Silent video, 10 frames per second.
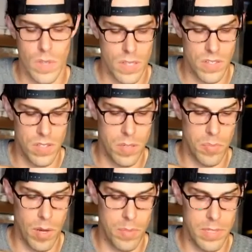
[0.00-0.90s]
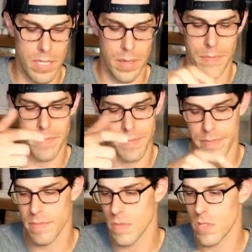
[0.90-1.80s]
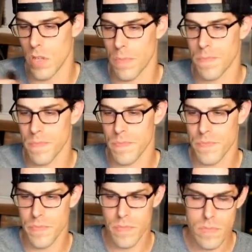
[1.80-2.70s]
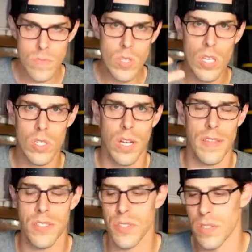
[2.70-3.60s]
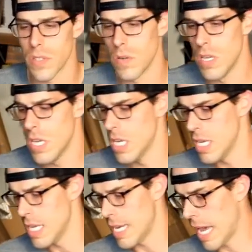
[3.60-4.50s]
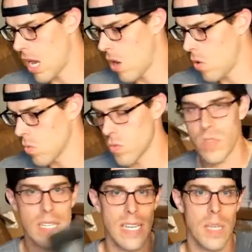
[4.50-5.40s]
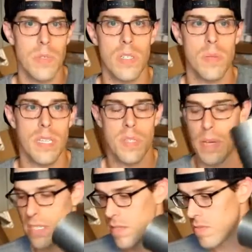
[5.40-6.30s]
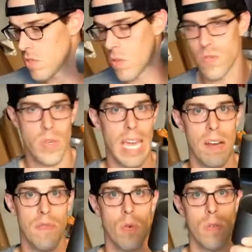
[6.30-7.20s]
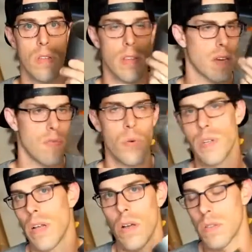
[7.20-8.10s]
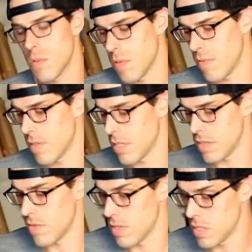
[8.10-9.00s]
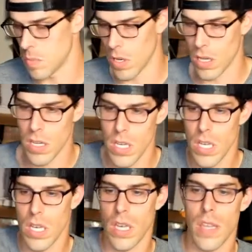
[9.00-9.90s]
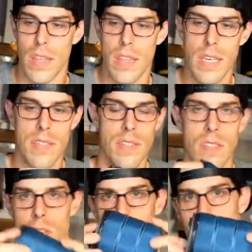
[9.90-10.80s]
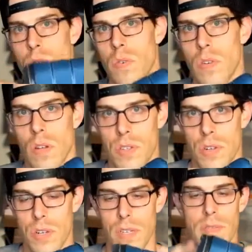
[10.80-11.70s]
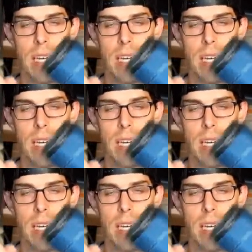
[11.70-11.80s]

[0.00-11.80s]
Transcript: This lid probably, yep. So there's a lot of things you can do. Now, titanium is a little bit expensive, so if you can't afford the like $40 or whatever it is for this mug, this is also a good alternative.